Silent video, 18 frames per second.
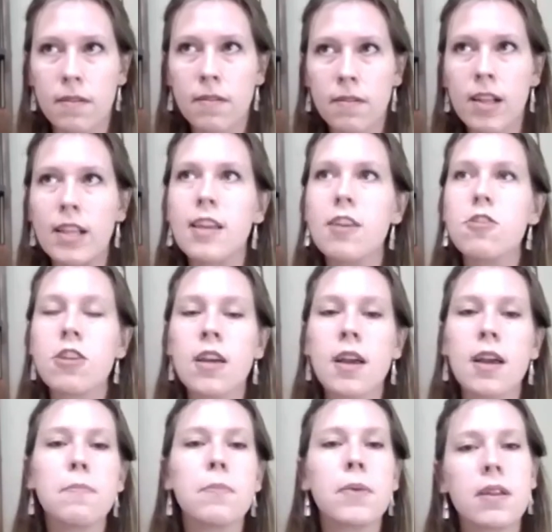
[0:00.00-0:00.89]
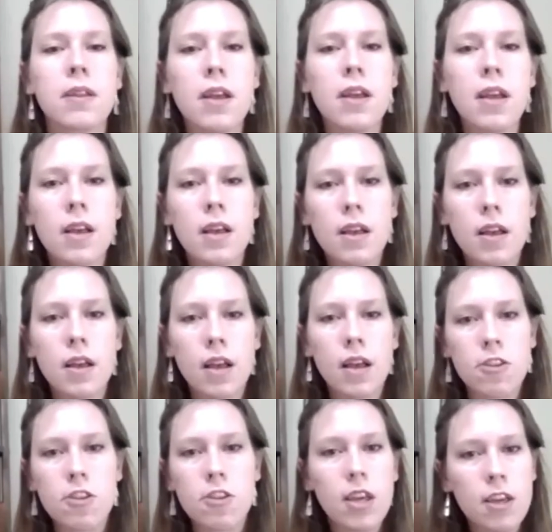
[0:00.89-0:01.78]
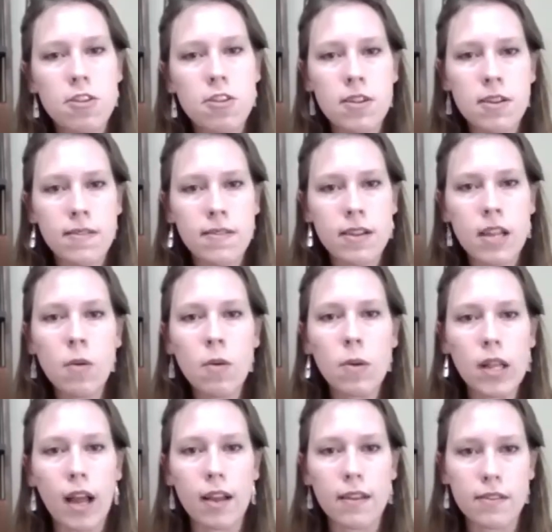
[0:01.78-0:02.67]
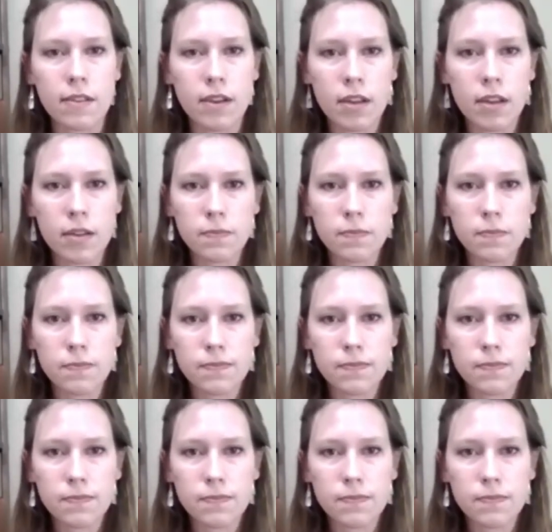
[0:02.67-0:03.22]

cliche, but education is an equalizer,